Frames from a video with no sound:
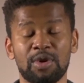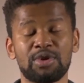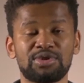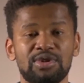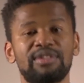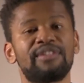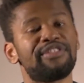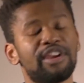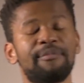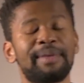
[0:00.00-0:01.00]
So the
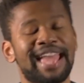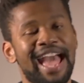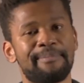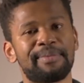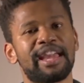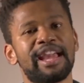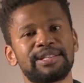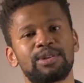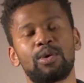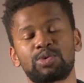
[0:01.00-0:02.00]
fear of being happy
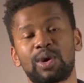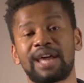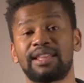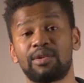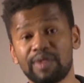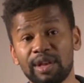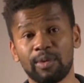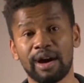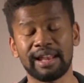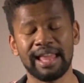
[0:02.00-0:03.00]
is also another real one.